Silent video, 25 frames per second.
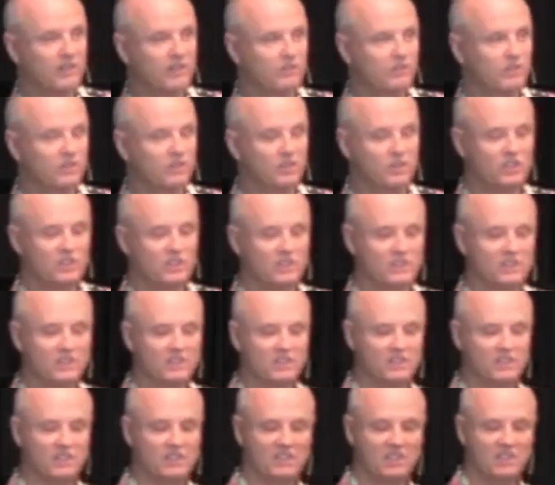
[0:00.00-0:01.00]
when
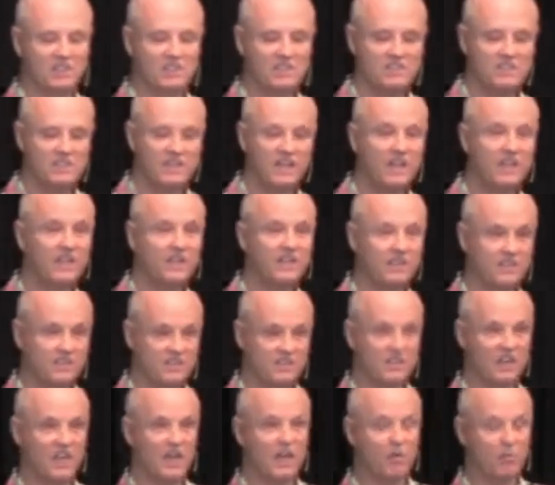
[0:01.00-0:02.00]
Jesus said that the
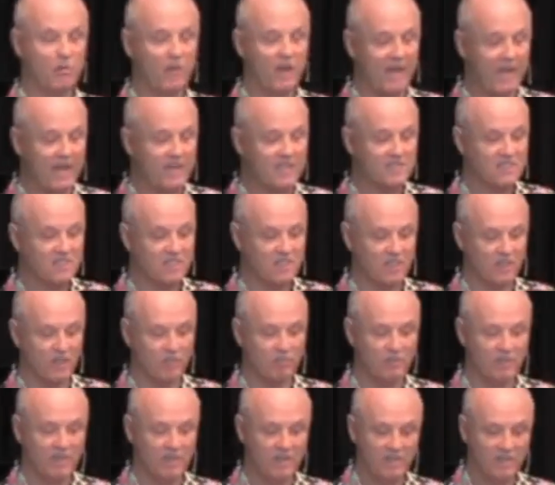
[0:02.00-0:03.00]
time has come.
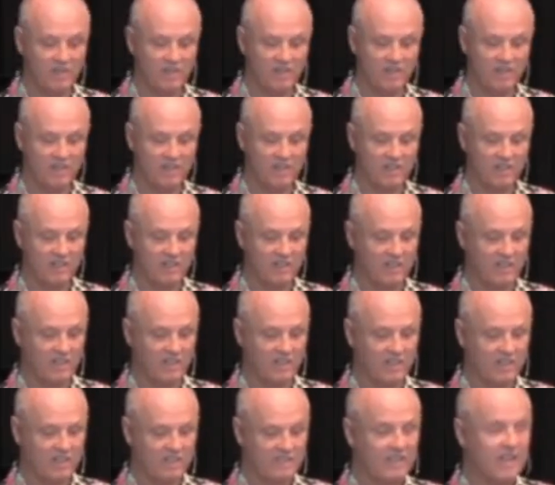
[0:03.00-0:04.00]

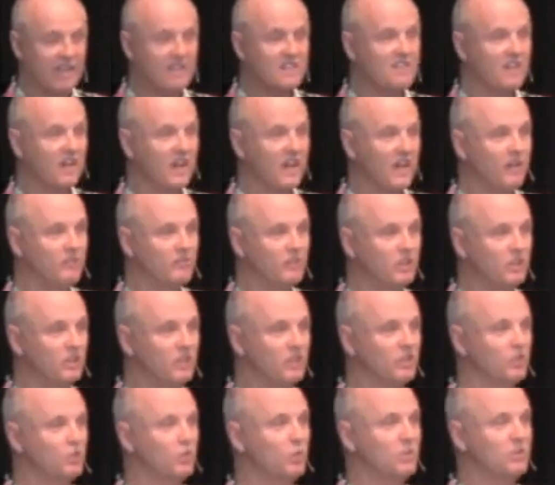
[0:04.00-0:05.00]
And at that time,
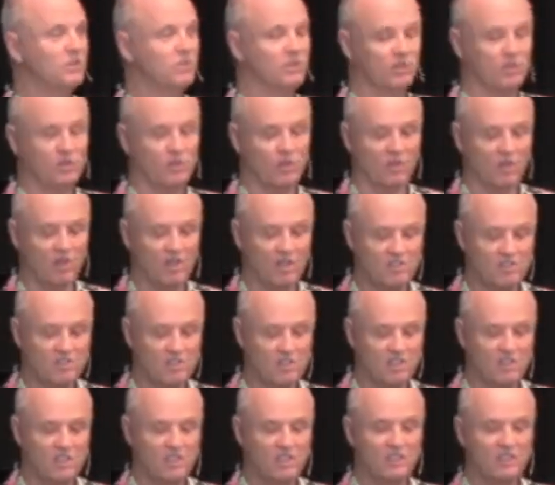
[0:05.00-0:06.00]
Jesus went to the cross
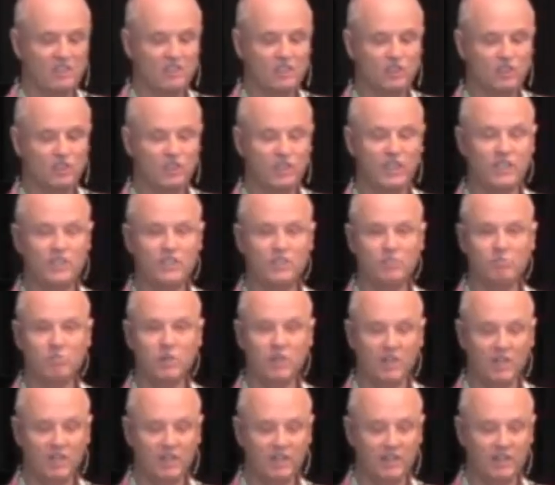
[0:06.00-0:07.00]
to shed his
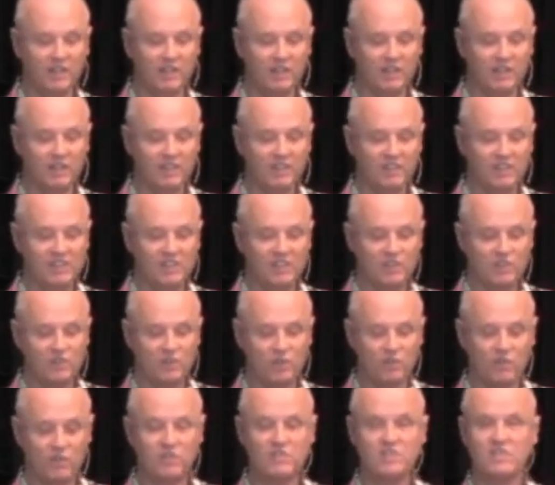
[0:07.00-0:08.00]
blood
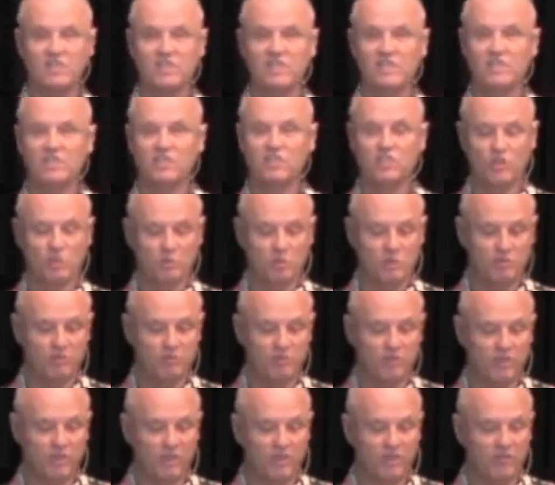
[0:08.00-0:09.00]
so that sins could be
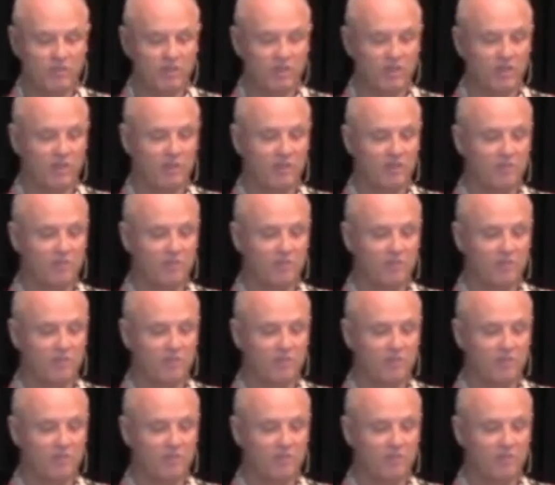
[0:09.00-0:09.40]
forgiven.